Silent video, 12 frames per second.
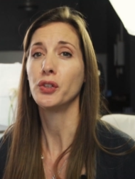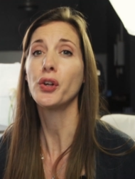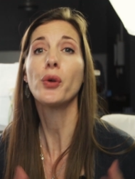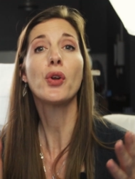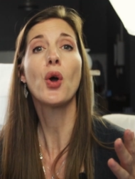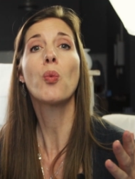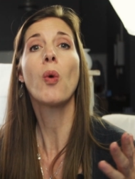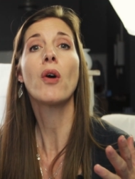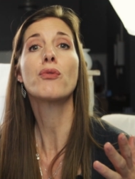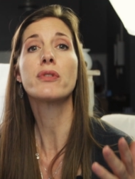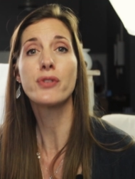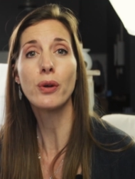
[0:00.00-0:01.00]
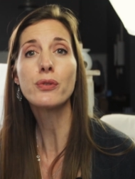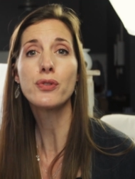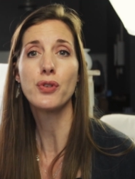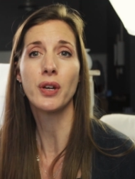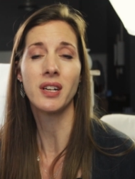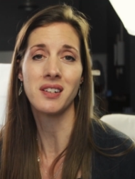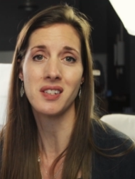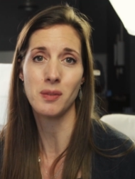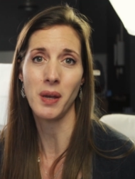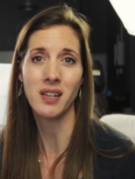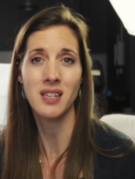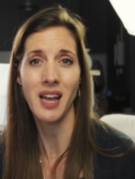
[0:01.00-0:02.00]
You don't know what results you can
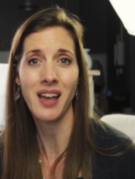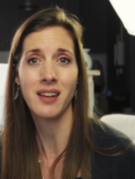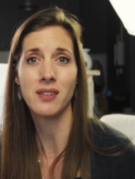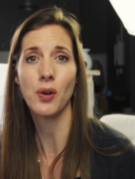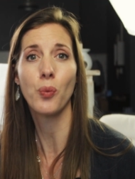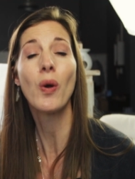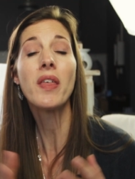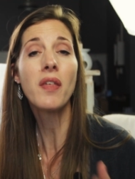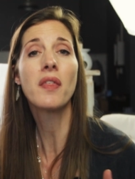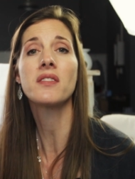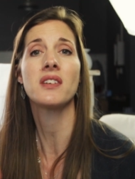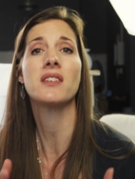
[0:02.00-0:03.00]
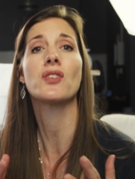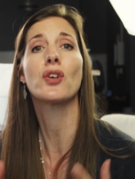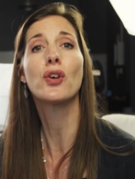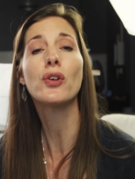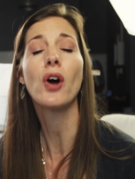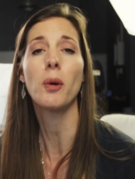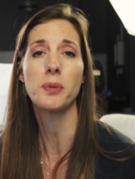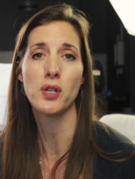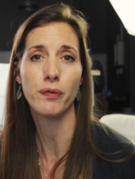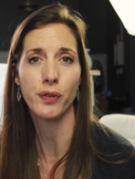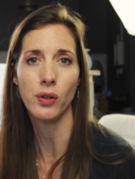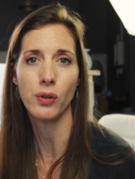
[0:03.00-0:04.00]
expect and whether this is a good option for